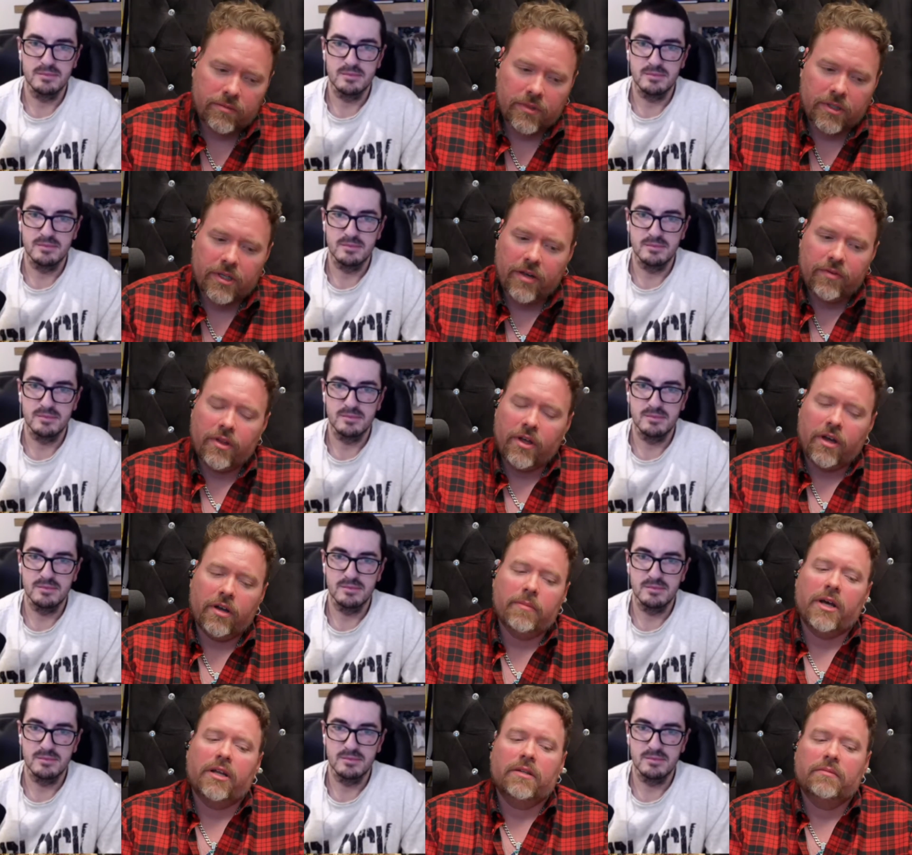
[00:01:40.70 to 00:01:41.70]
Speaker 1: I haven't thought
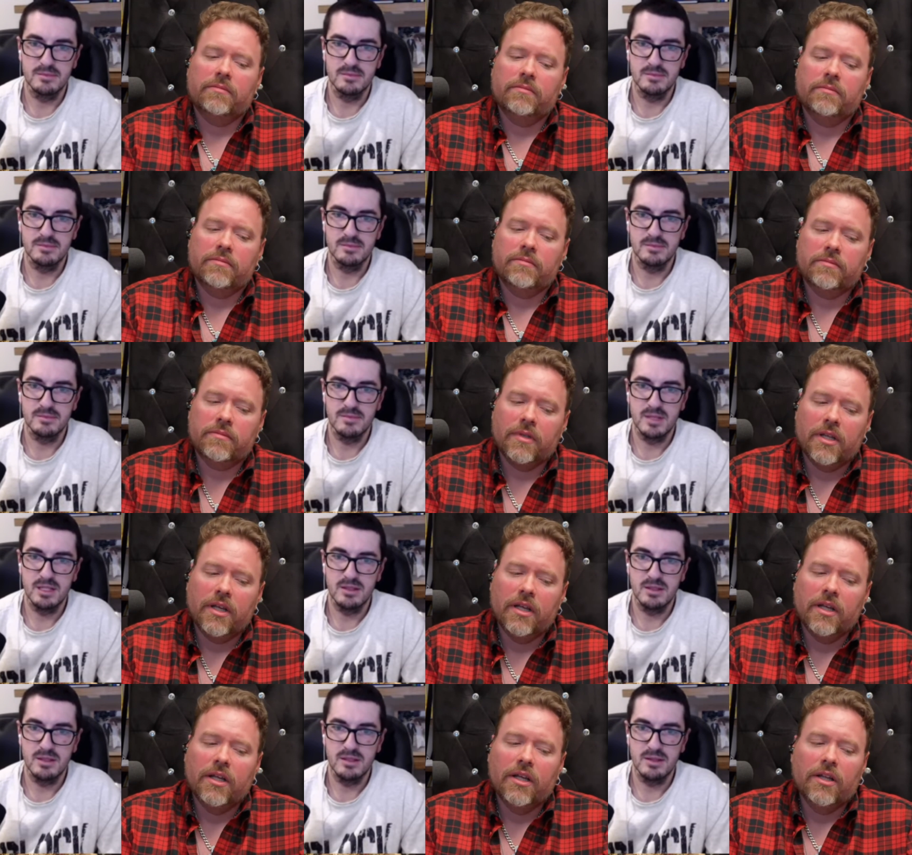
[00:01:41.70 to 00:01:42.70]
about it.
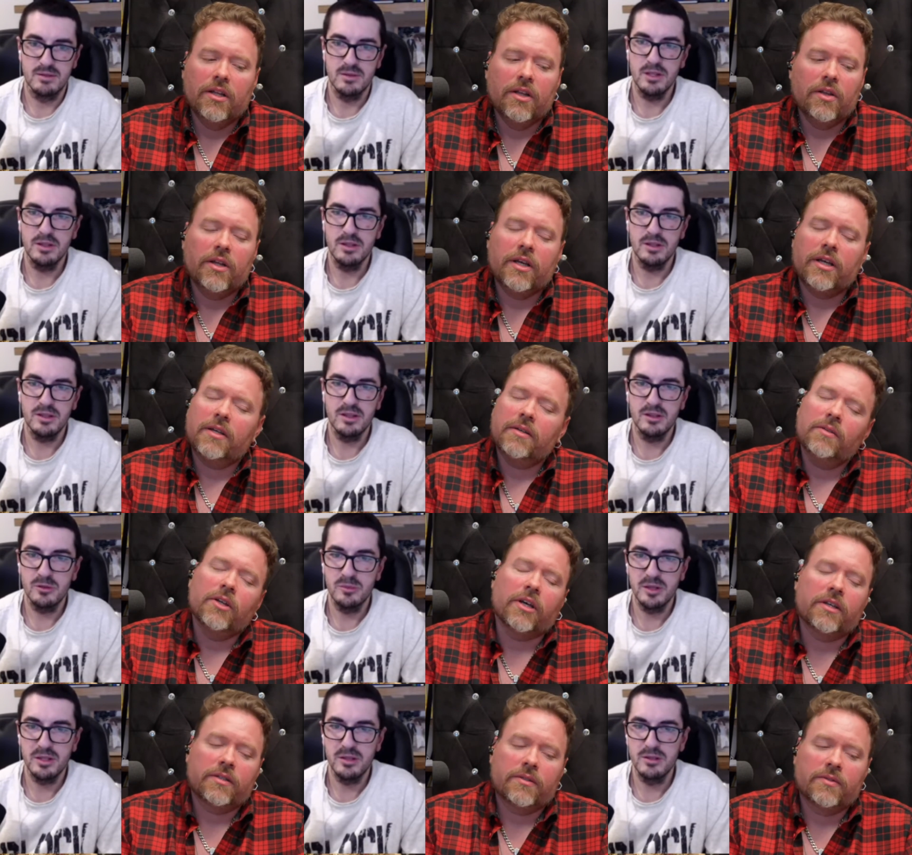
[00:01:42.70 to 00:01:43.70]
Look, you, you
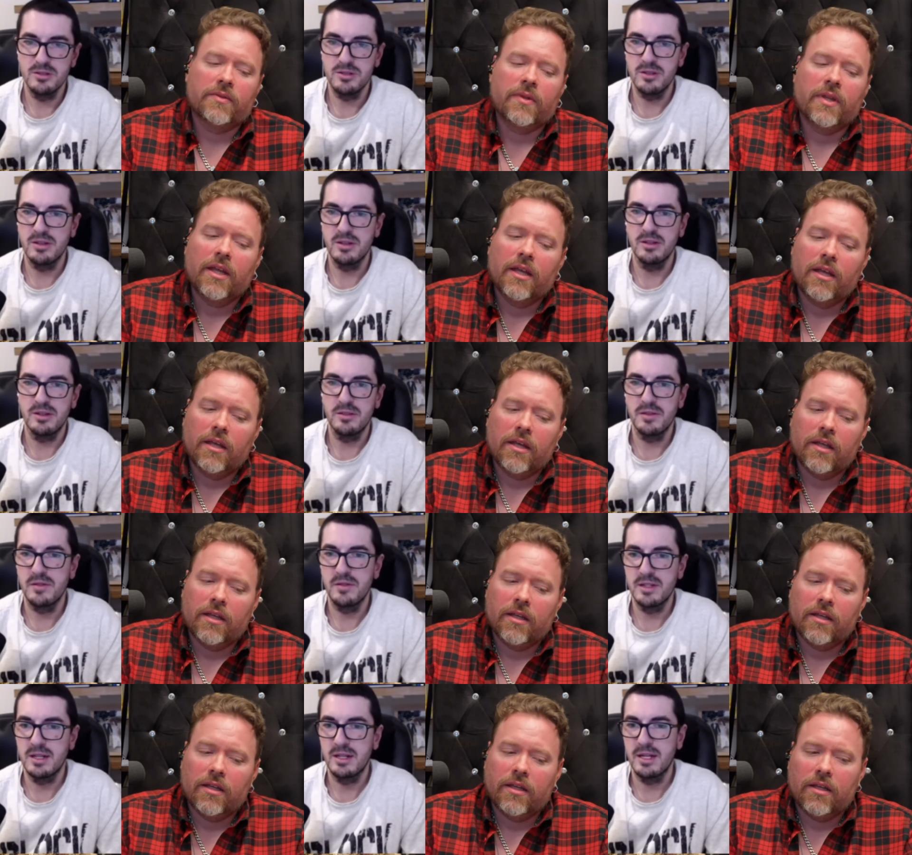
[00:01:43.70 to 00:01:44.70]
look. call
Speaker 2: me a loser that
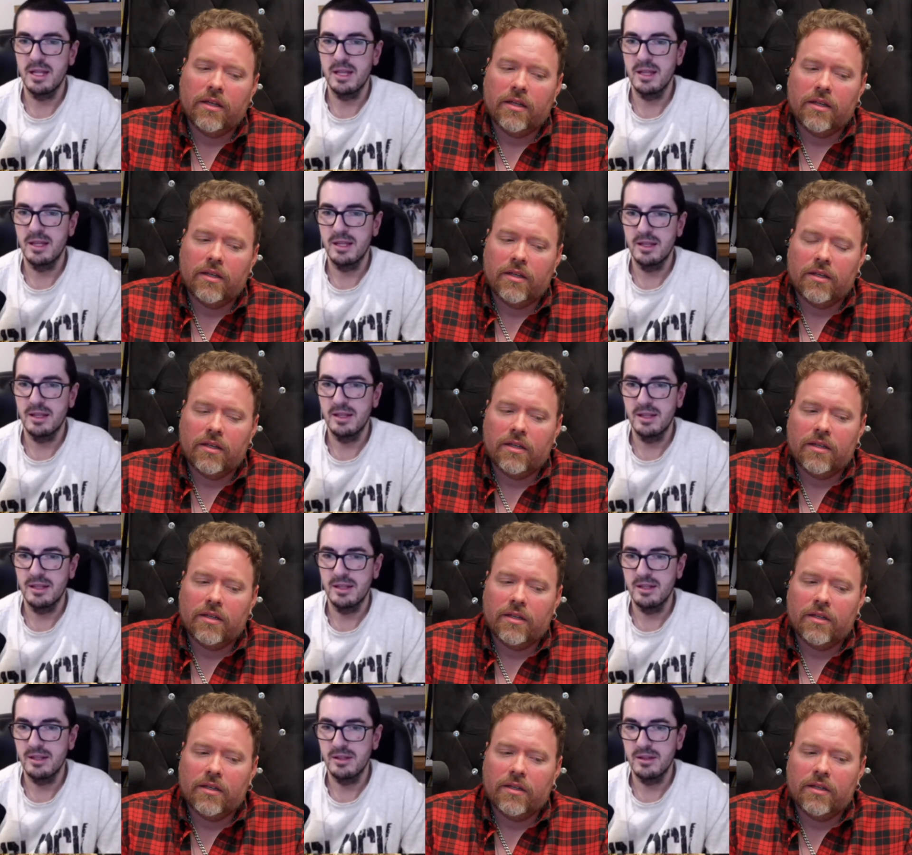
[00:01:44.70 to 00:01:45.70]
I've never done anything, and
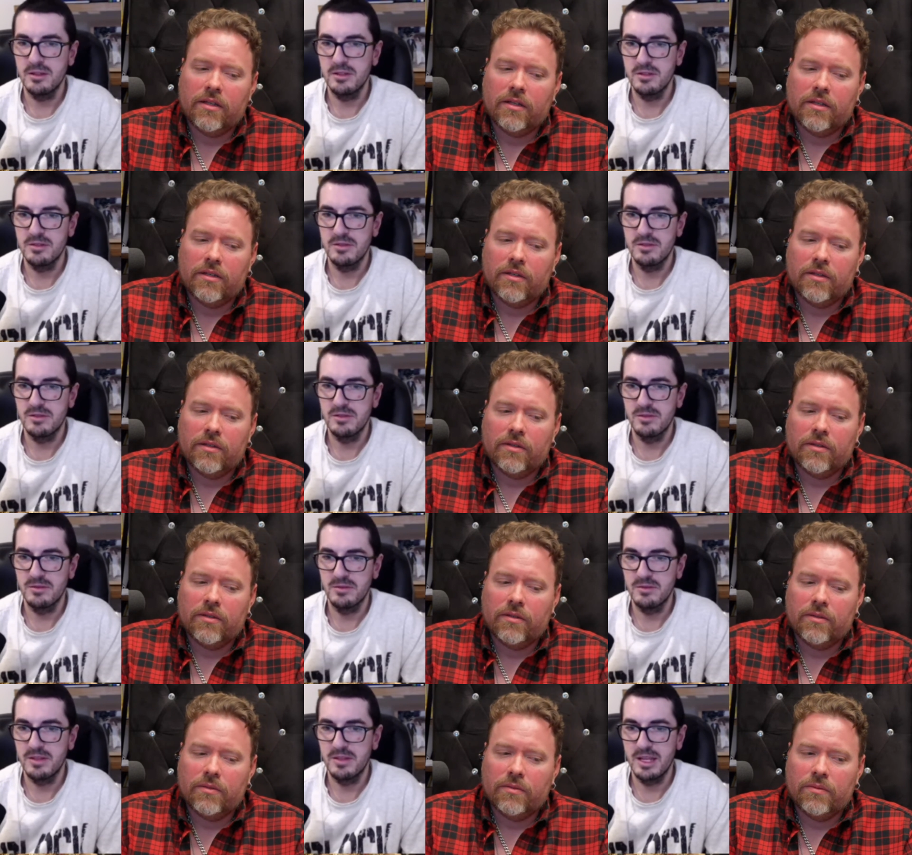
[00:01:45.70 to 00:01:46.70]
then you just
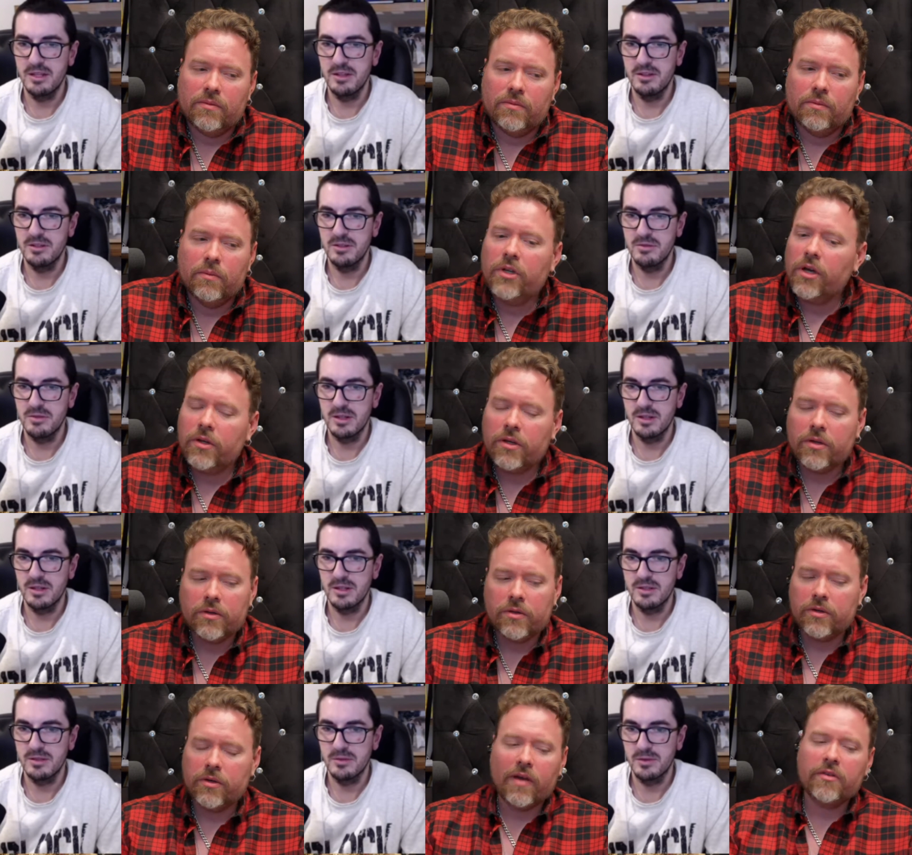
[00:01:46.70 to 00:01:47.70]
then well, no,
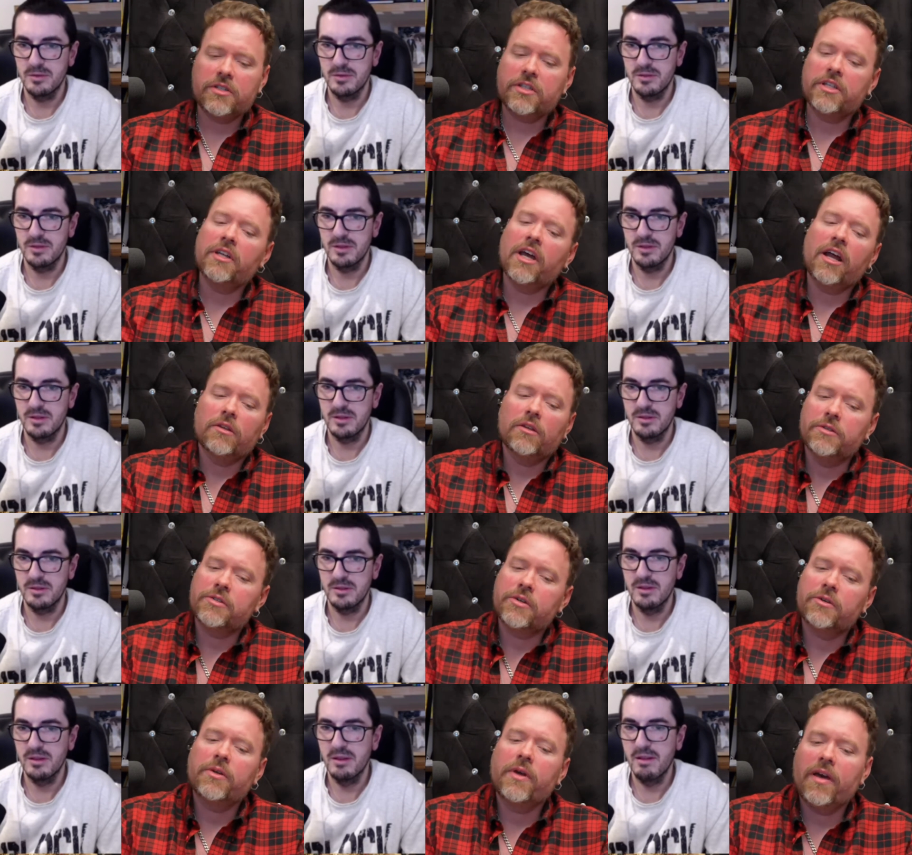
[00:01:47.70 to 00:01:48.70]
you're you're obviously
Speaker 1: not a
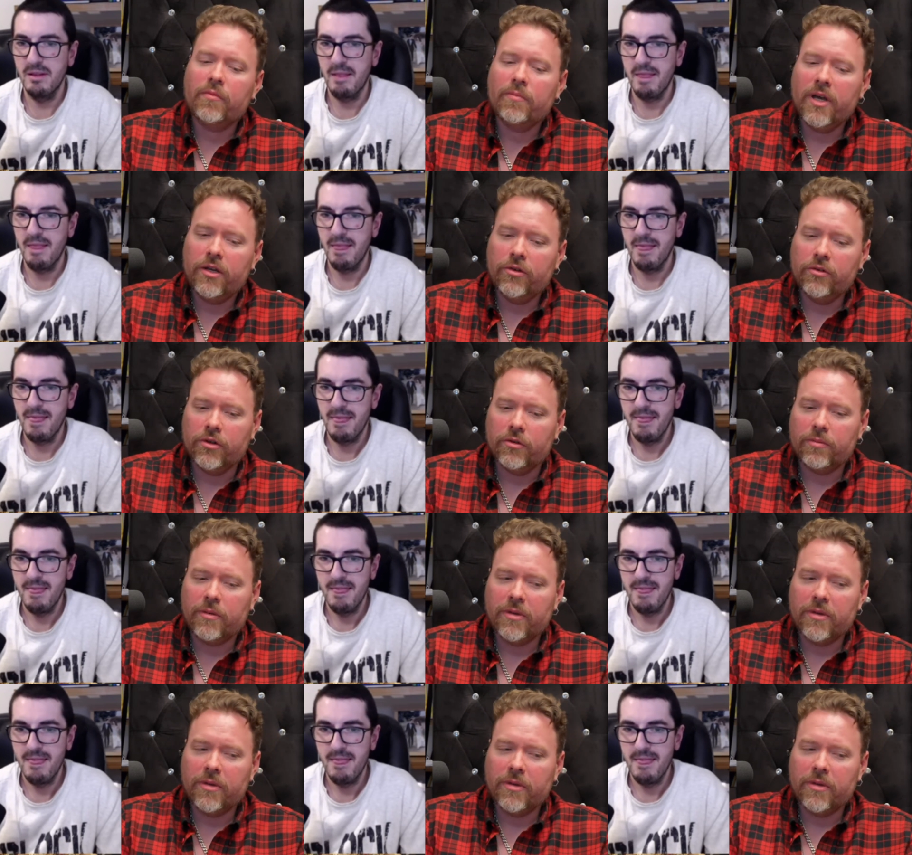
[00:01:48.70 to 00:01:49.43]
loser. You have a paid group. I